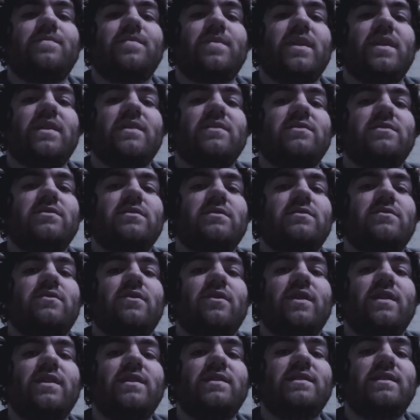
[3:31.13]
It's just
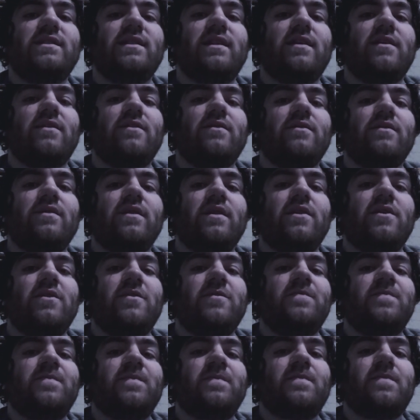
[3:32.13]
crazy how
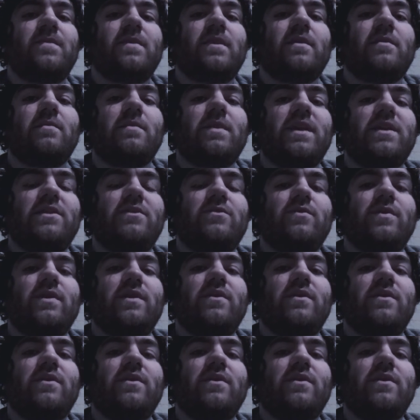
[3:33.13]
mental